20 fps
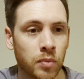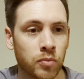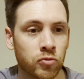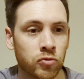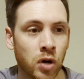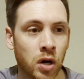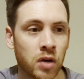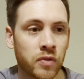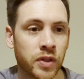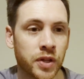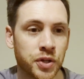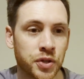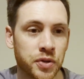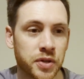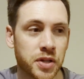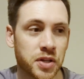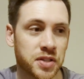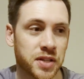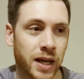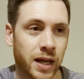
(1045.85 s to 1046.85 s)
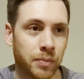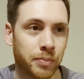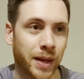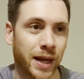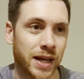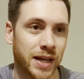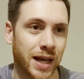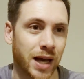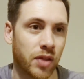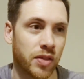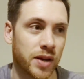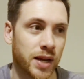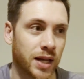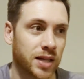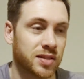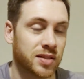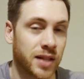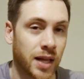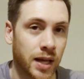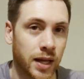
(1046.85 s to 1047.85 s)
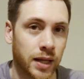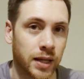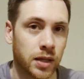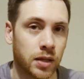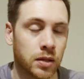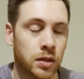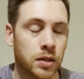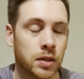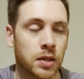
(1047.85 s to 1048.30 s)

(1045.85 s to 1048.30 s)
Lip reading: Rather than you just getting paid out the next day,